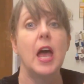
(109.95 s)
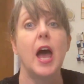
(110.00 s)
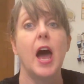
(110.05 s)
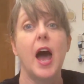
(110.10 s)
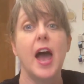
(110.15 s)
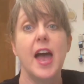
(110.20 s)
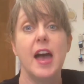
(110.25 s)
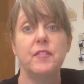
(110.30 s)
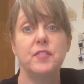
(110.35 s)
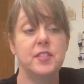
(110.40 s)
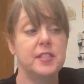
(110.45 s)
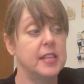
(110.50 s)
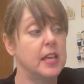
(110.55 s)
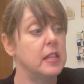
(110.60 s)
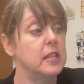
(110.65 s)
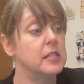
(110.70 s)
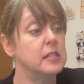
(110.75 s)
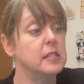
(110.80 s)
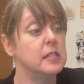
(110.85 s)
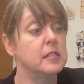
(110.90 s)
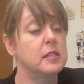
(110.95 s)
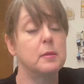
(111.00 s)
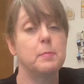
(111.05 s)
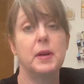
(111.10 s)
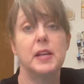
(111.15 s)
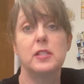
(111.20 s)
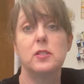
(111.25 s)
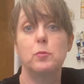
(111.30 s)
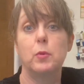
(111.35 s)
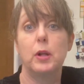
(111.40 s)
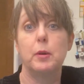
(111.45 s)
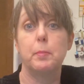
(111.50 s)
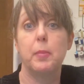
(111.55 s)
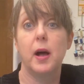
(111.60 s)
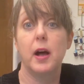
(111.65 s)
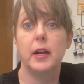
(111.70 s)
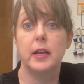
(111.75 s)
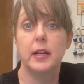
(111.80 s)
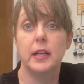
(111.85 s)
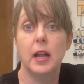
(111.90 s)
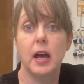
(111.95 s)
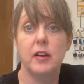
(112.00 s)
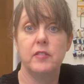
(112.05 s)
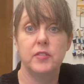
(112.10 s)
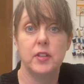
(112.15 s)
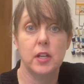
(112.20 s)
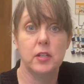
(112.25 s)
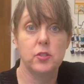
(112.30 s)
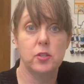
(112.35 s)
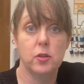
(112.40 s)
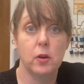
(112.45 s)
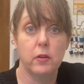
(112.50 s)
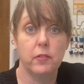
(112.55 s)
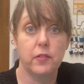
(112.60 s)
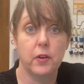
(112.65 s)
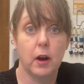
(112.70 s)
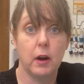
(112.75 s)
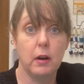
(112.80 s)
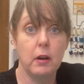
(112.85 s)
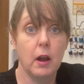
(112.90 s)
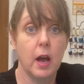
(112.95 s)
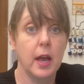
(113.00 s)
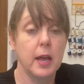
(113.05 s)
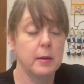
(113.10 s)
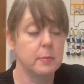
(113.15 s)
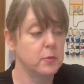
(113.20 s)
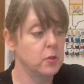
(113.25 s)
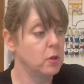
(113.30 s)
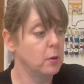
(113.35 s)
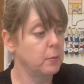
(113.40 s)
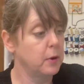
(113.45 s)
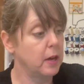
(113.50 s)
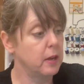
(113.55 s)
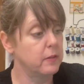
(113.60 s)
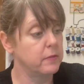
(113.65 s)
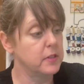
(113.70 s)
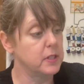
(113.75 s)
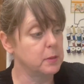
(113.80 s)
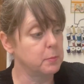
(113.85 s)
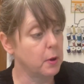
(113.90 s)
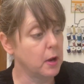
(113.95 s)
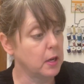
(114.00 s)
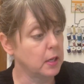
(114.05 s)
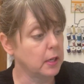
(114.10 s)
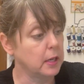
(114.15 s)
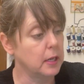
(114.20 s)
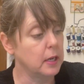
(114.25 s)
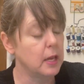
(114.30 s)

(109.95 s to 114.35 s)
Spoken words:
I have to say this is the best welt pocket I've done so far. I am so proud of this pocket.